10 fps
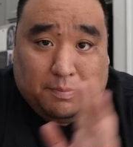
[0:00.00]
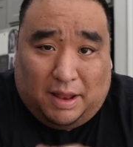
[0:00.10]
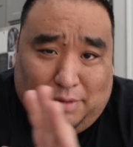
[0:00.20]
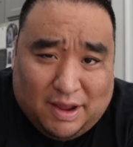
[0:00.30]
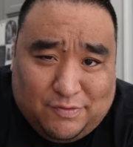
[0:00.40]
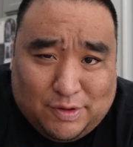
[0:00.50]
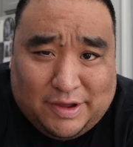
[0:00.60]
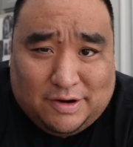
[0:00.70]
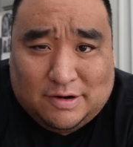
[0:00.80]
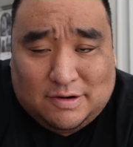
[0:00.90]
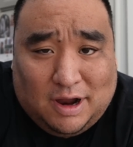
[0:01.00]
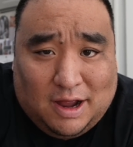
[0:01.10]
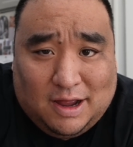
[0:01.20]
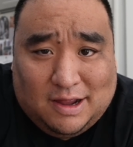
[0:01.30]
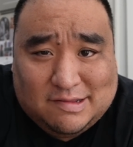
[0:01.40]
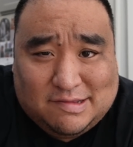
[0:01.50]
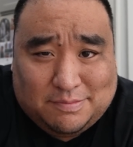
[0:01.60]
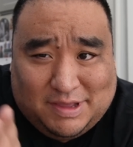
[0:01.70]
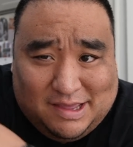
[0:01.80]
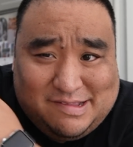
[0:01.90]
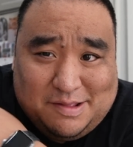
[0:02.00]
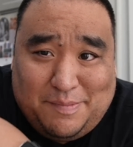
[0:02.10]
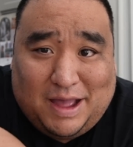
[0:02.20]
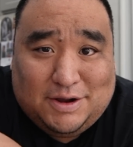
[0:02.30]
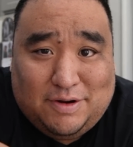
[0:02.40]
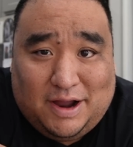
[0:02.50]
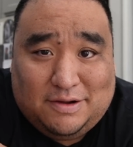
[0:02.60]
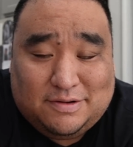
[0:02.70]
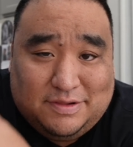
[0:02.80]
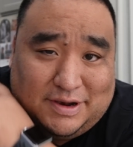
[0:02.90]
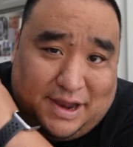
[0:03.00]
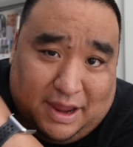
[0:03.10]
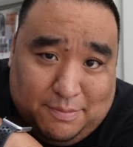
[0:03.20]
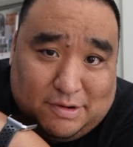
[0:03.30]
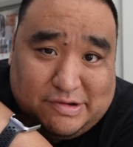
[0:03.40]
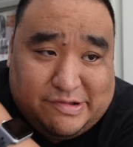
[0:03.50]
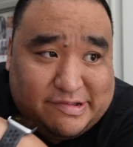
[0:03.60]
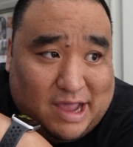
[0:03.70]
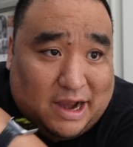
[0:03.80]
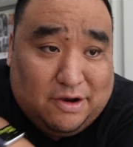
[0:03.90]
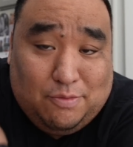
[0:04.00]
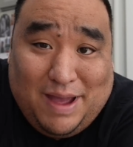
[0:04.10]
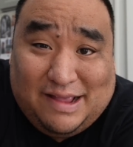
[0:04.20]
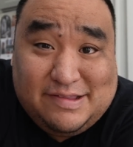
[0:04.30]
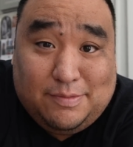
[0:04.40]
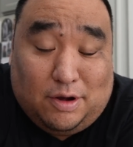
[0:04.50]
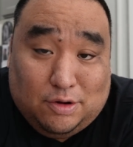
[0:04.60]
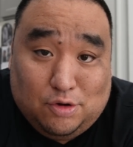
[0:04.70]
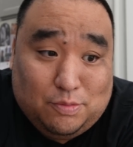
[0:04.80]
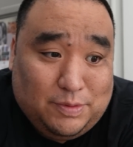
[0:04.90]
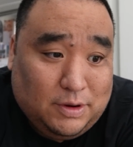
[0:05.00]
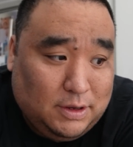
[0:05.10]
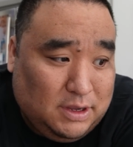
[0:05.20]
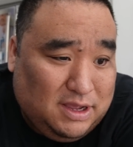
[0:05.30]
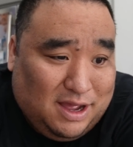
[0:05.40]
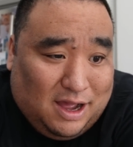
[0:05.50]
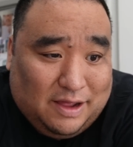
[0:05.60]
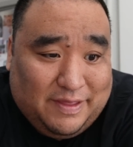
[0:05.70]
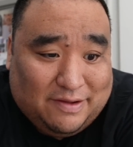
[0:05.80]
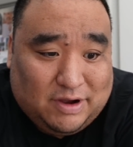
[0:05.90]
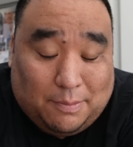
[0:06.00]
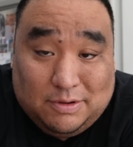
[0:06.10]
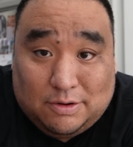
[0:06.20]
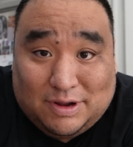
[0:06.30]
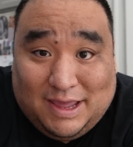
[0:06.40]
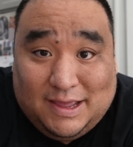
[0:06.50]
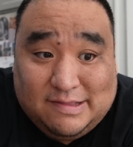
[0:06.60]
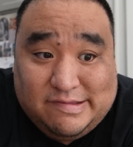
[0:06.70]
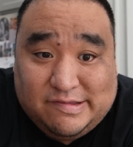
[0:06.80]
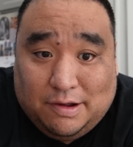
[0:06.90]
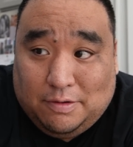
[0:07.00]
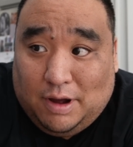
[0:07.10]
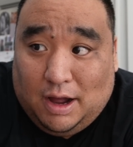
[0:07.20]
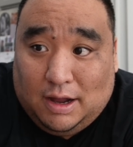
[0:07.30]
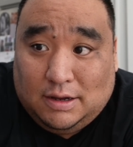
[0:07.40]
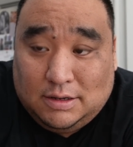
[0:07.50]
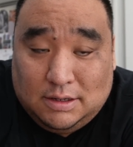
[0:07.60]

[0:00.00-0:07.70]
By the way, if you hear uh, some kids in the background, the neighbors just got a new basketball hoop. Uh, they have a couple little kids, so uh,